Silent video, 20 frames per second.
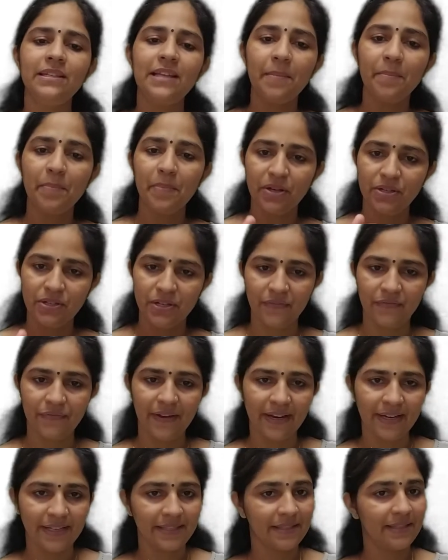temperature
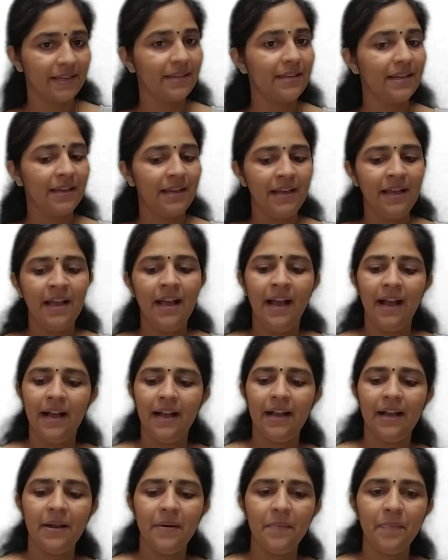affects. And
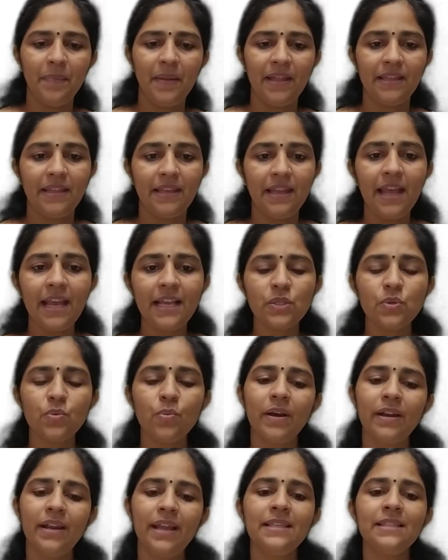the next
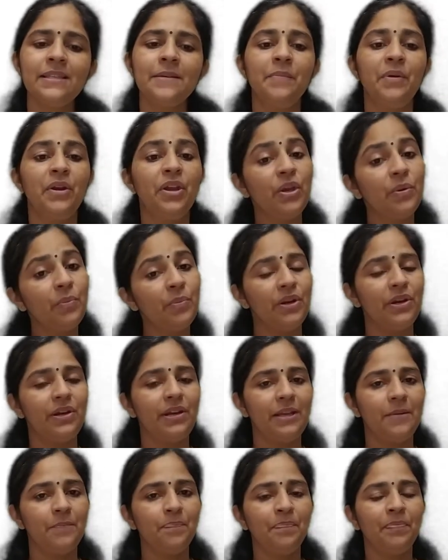one is
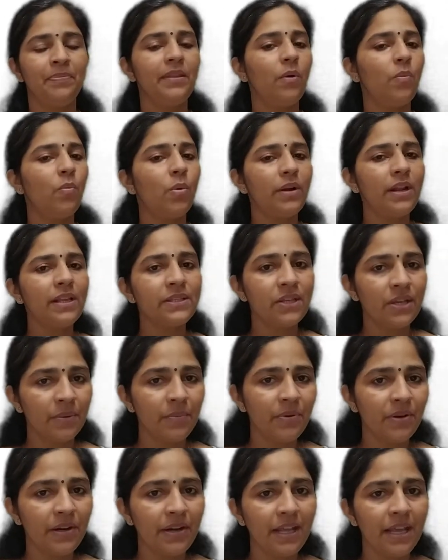humidity. Now what is
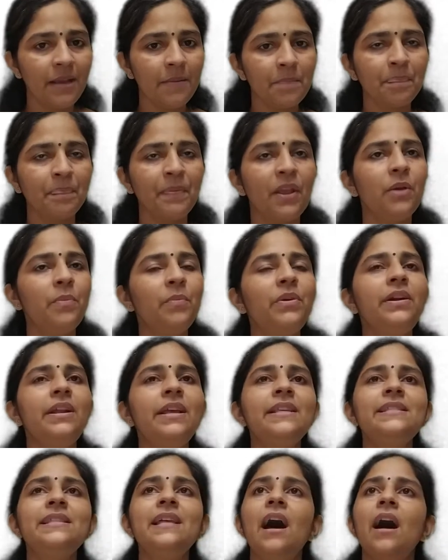humidity? Humidity
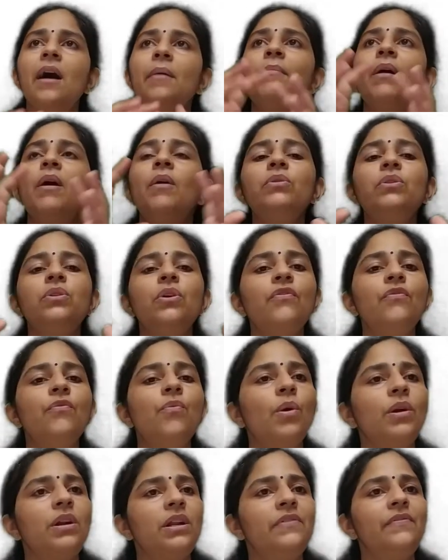is the amount of
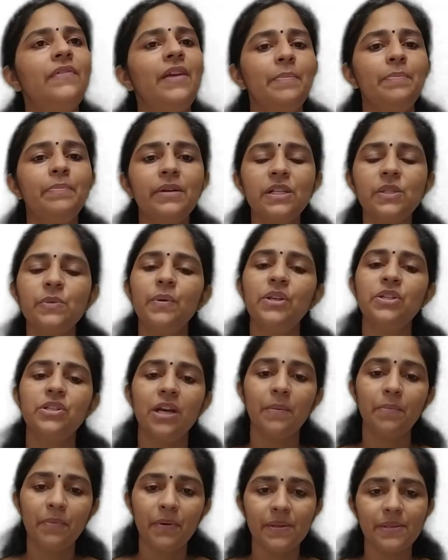water vapors which
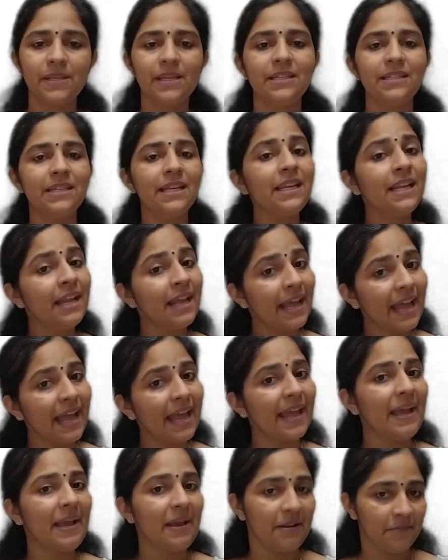are present in
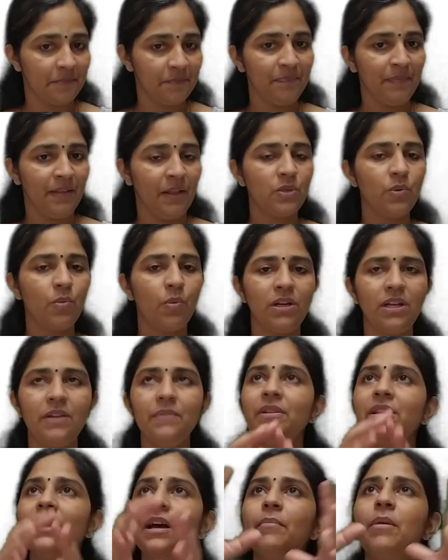air. So
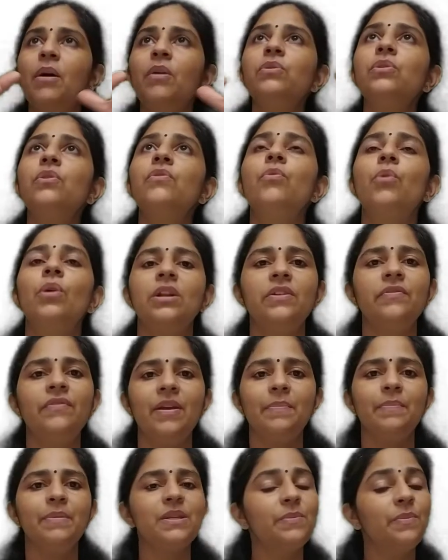whatever the amount of water
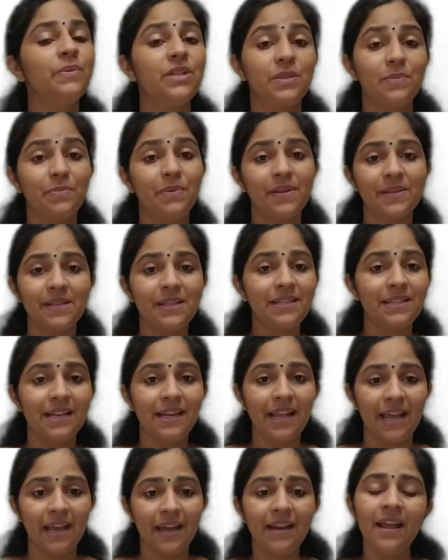vapors which is present
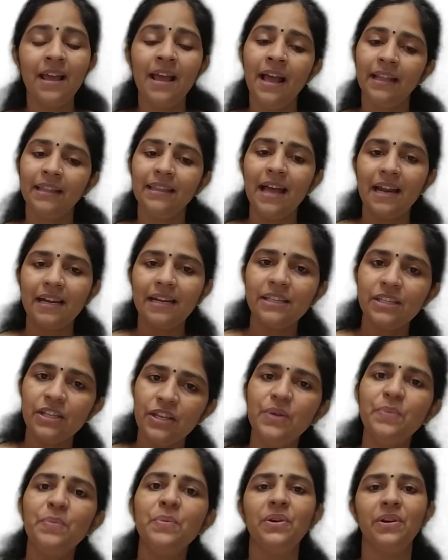in air, that is
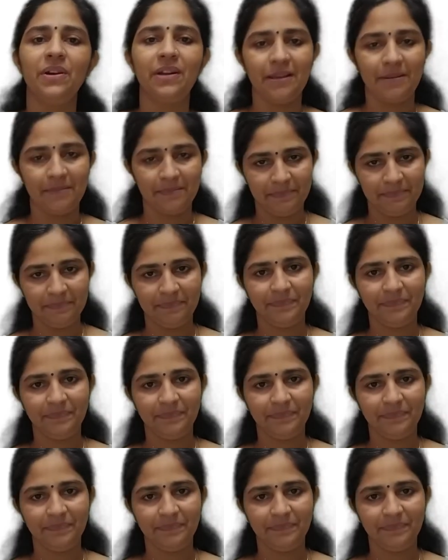humidity.